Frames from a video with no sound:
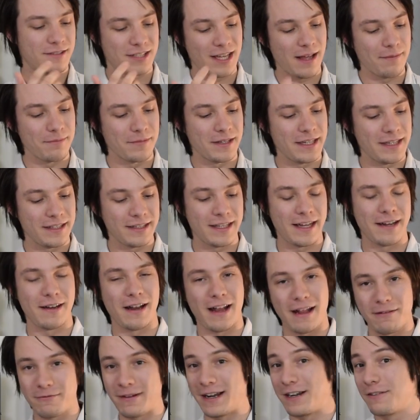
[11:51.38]
something
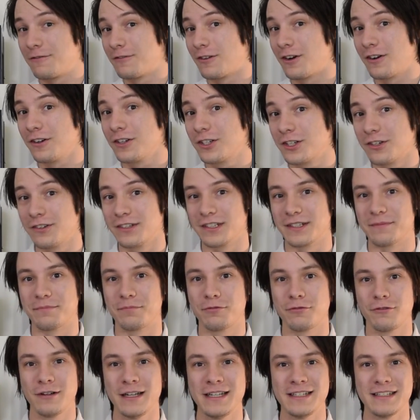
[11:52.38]
that went wrong during the
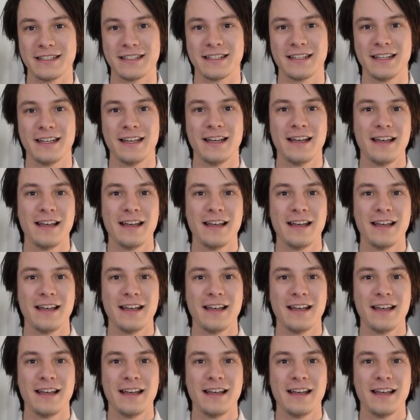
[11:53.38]
print,